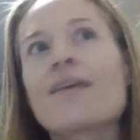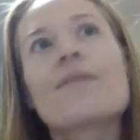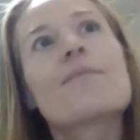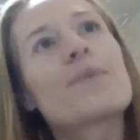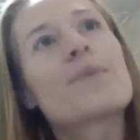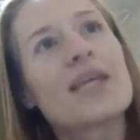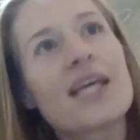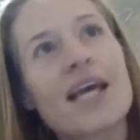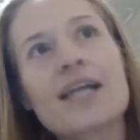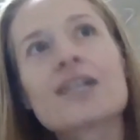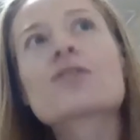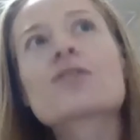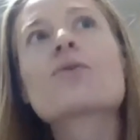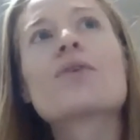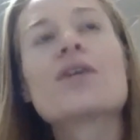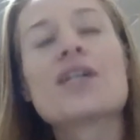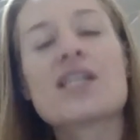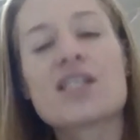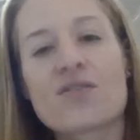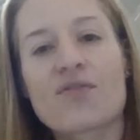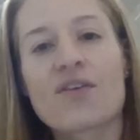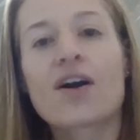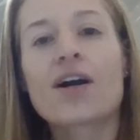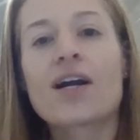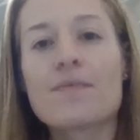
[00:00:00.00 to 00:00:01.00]
PA school
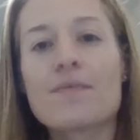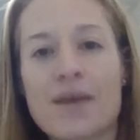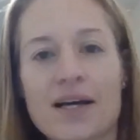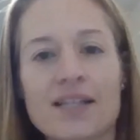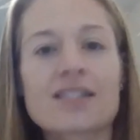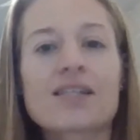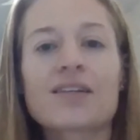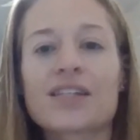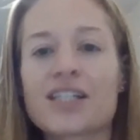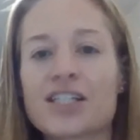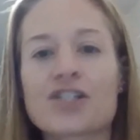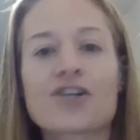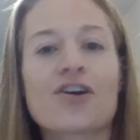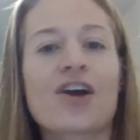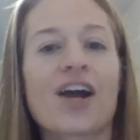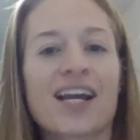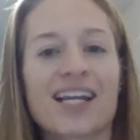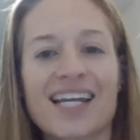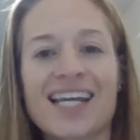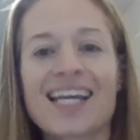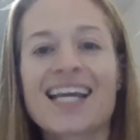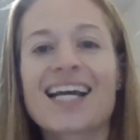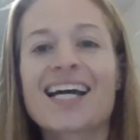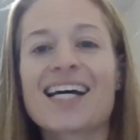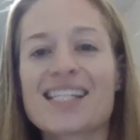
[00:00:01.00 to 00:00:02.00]
is very mentally
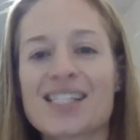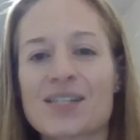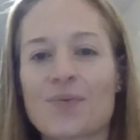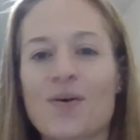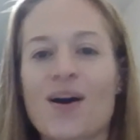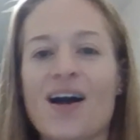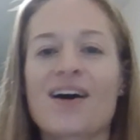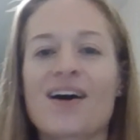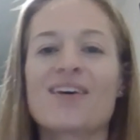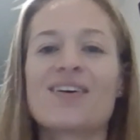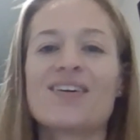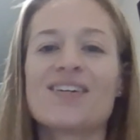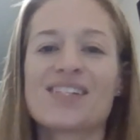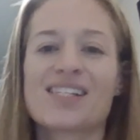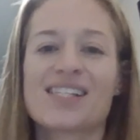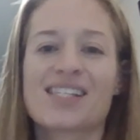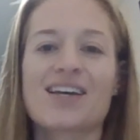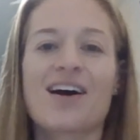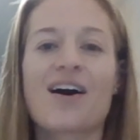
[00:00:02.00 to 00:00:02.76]
draining as well.